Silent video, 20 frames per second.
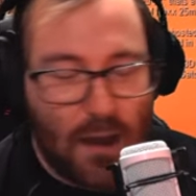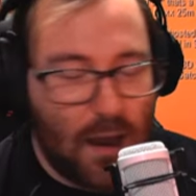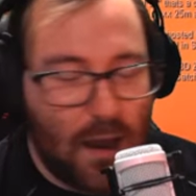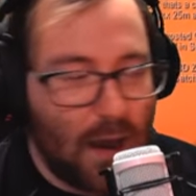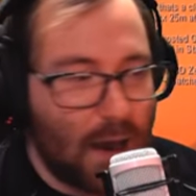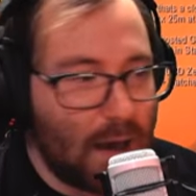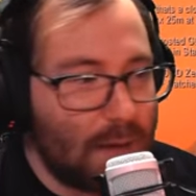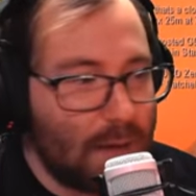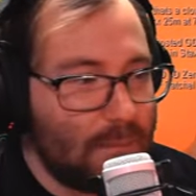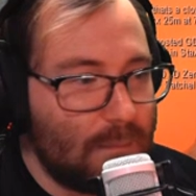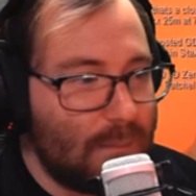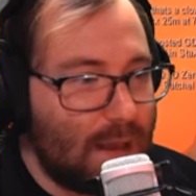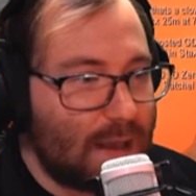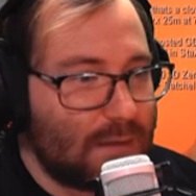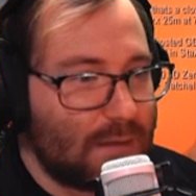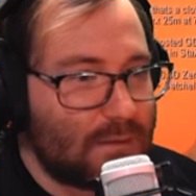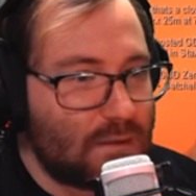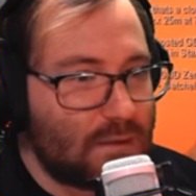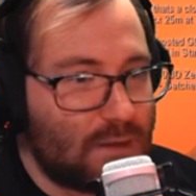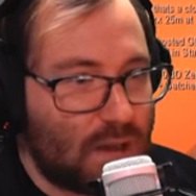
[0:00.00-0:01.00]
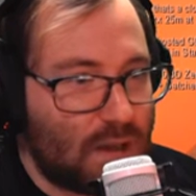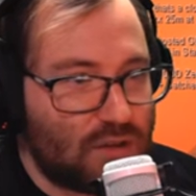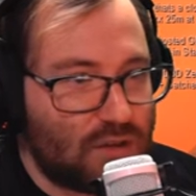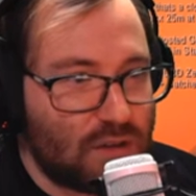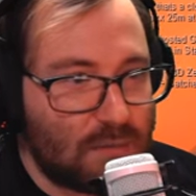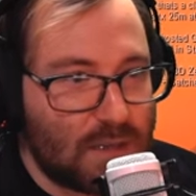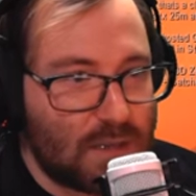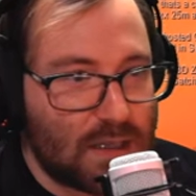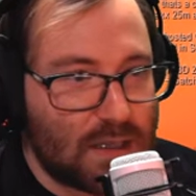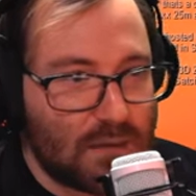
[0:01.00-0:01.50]
Um, and if you touch
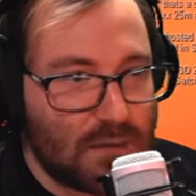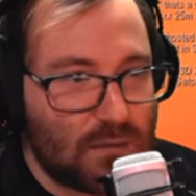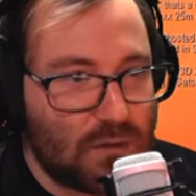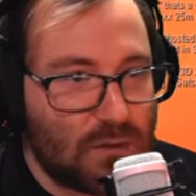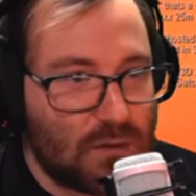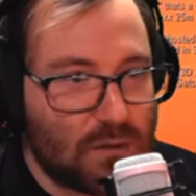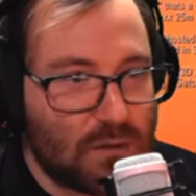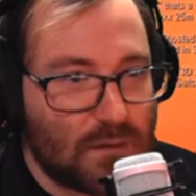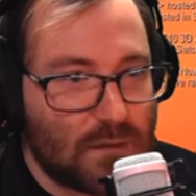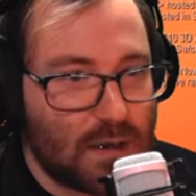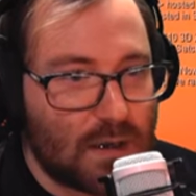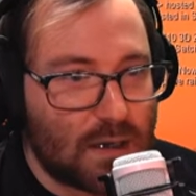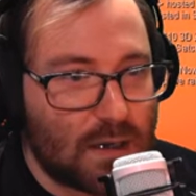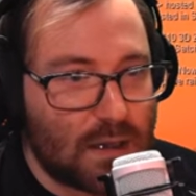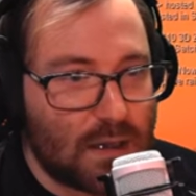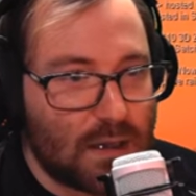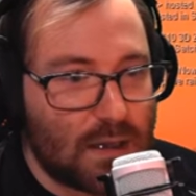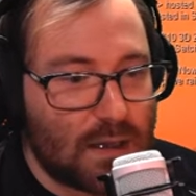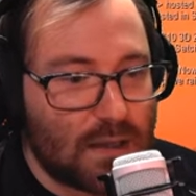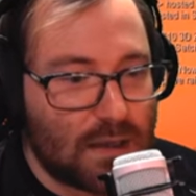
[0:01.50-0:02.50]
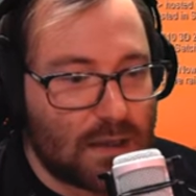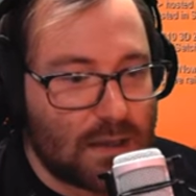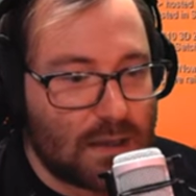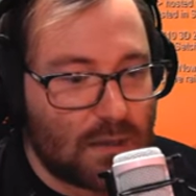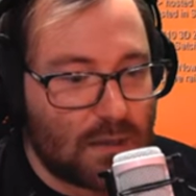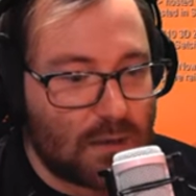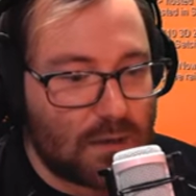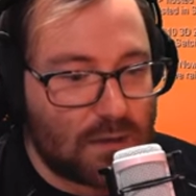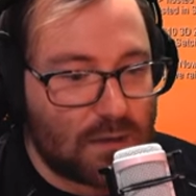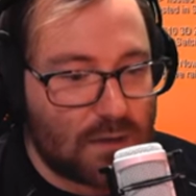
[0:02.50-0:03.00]
him, he gives you a very
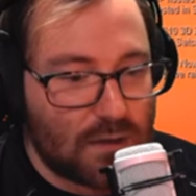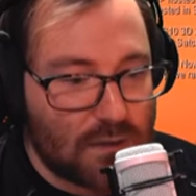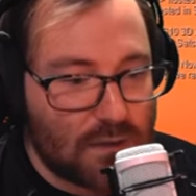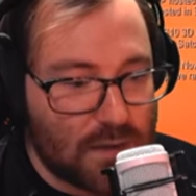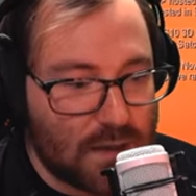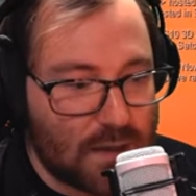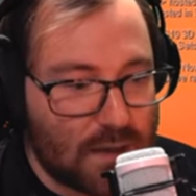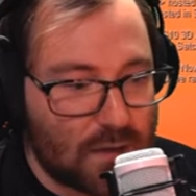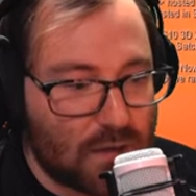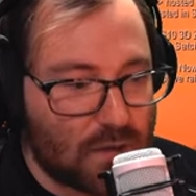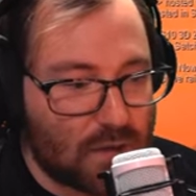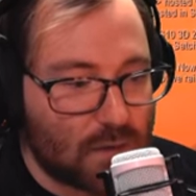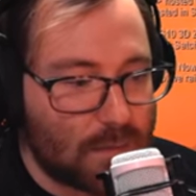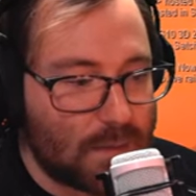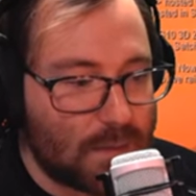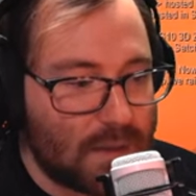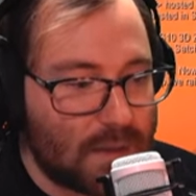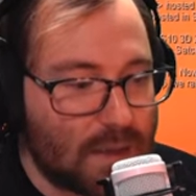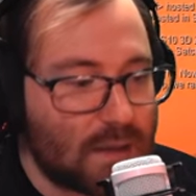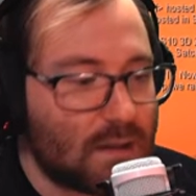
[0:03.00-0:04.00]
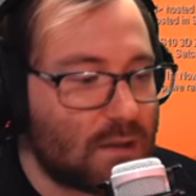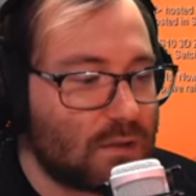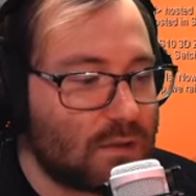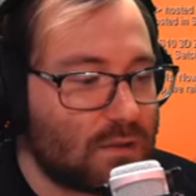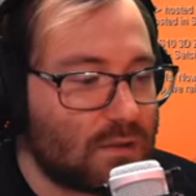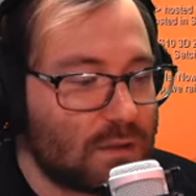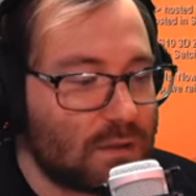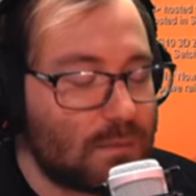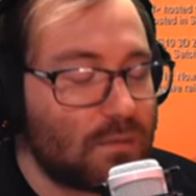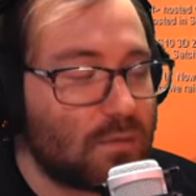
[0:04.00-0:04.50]
lethal disease. So being
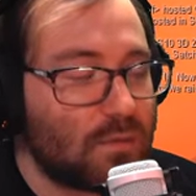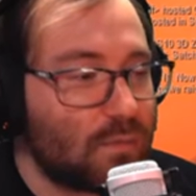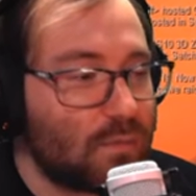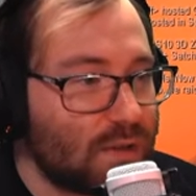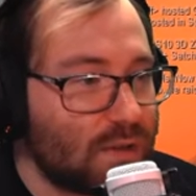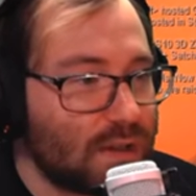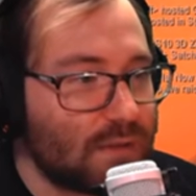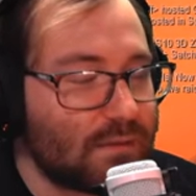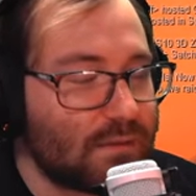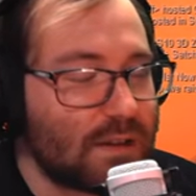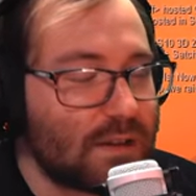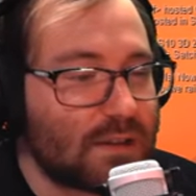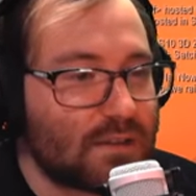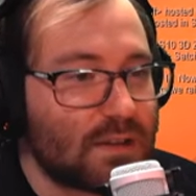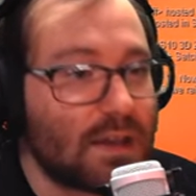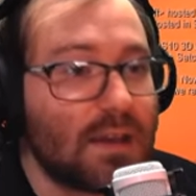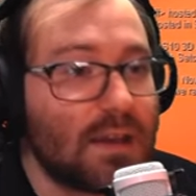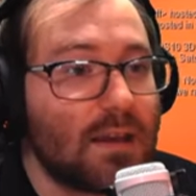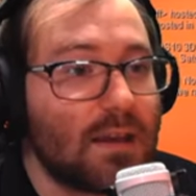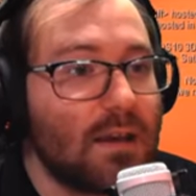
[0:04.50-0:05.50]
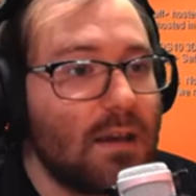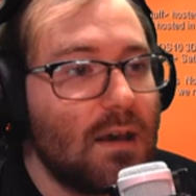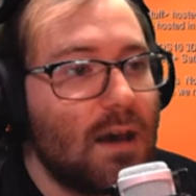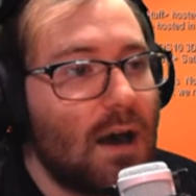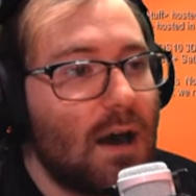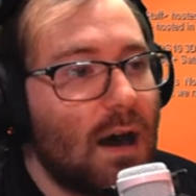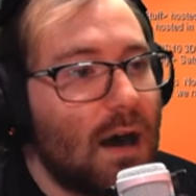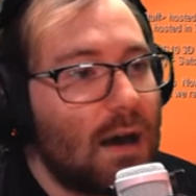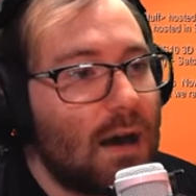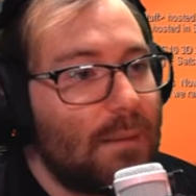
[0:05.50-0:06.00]
close to him is pretty risky
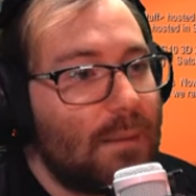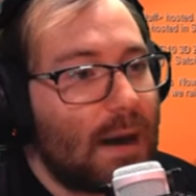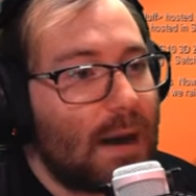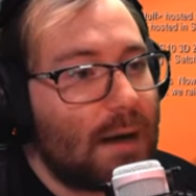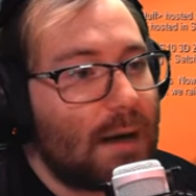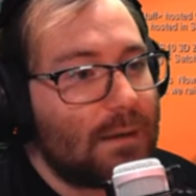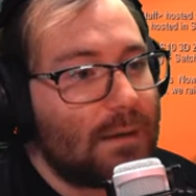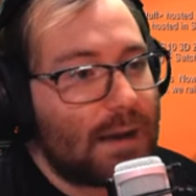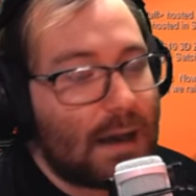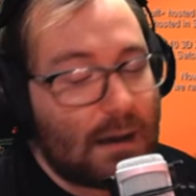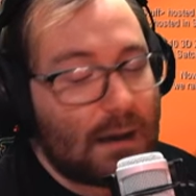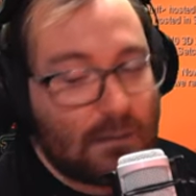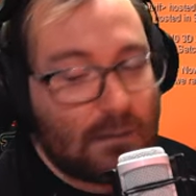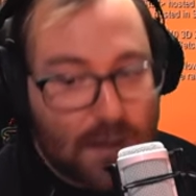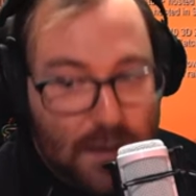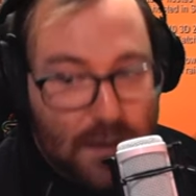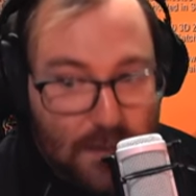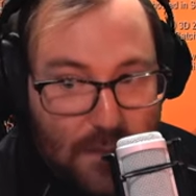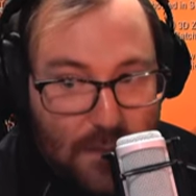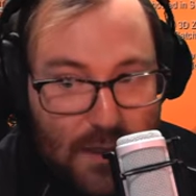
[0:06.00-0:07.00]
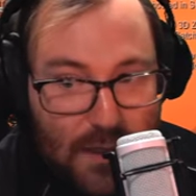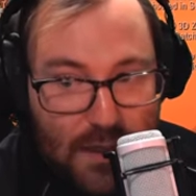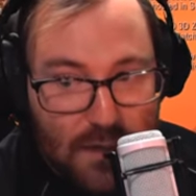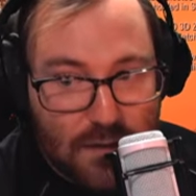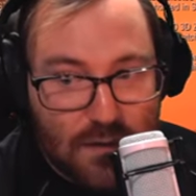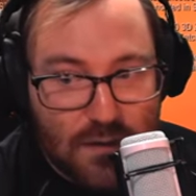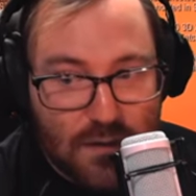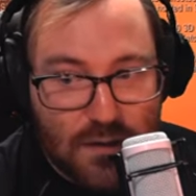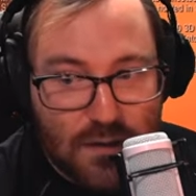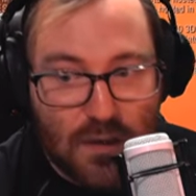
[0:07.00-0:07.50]
um, I would not
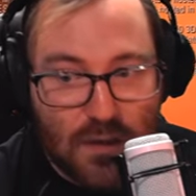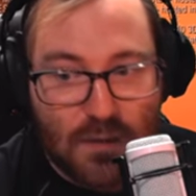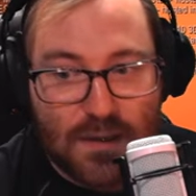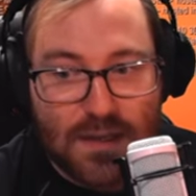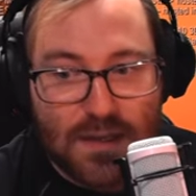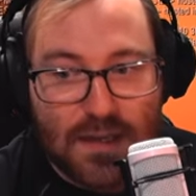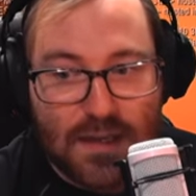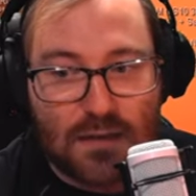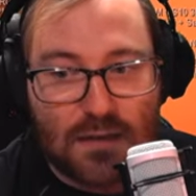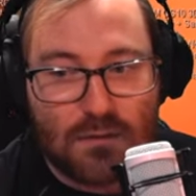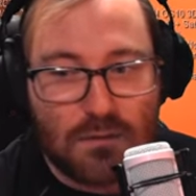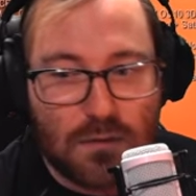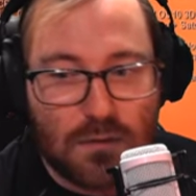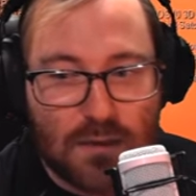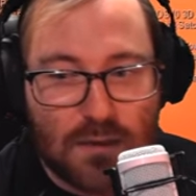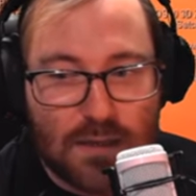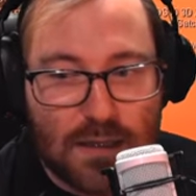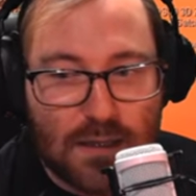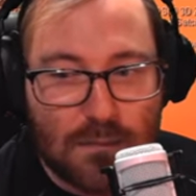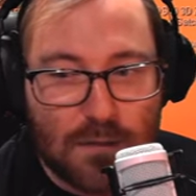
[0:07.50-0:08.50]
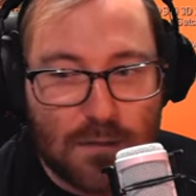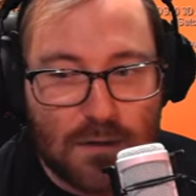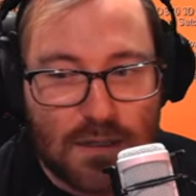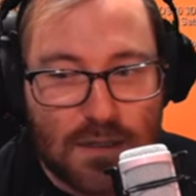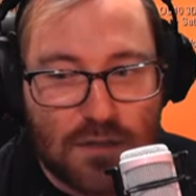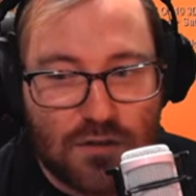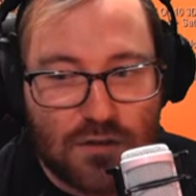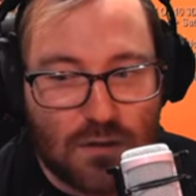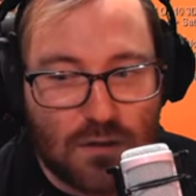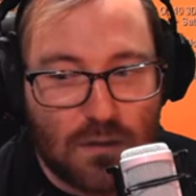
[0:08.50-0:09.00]
recommend going in for the
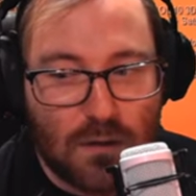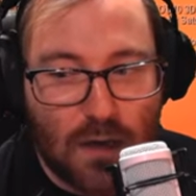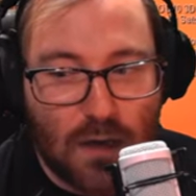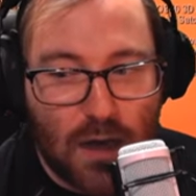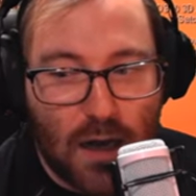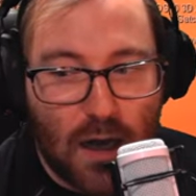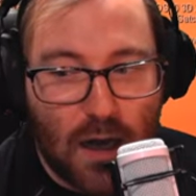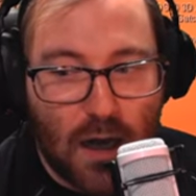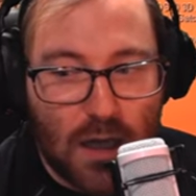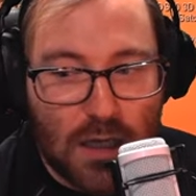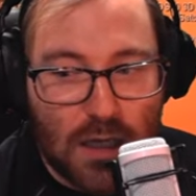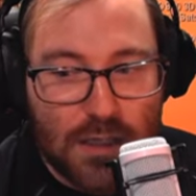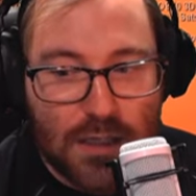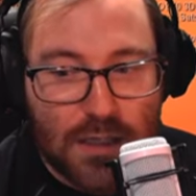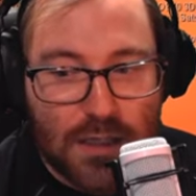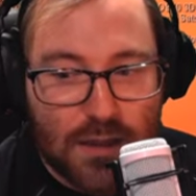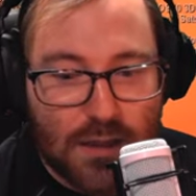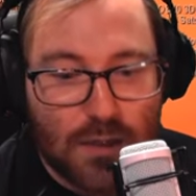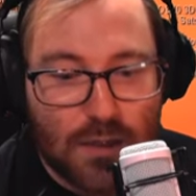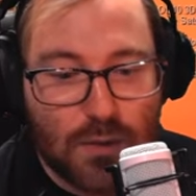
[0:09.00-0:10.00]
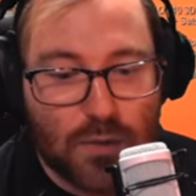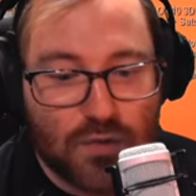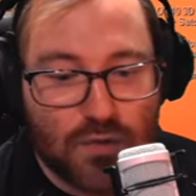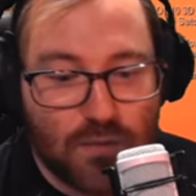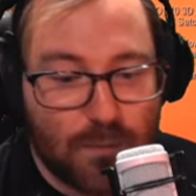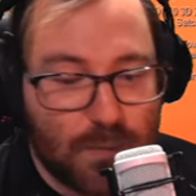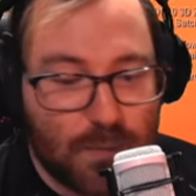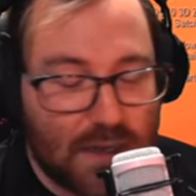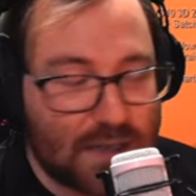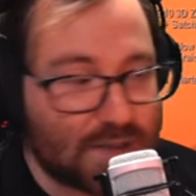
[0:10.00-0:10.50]
immolation or on those
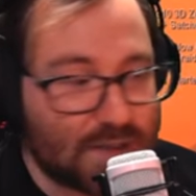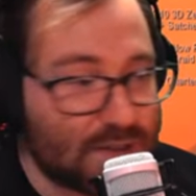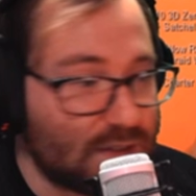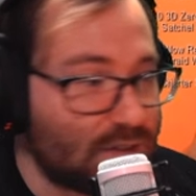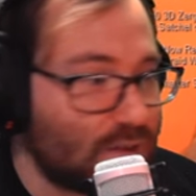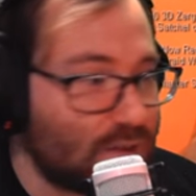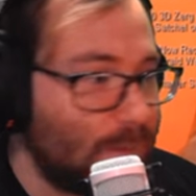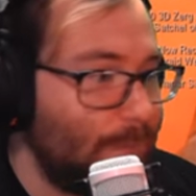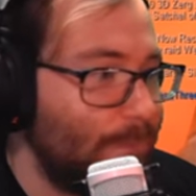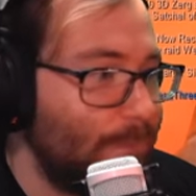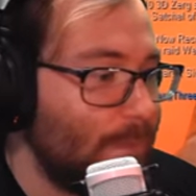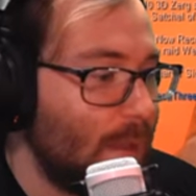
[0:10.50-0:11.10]
bosses.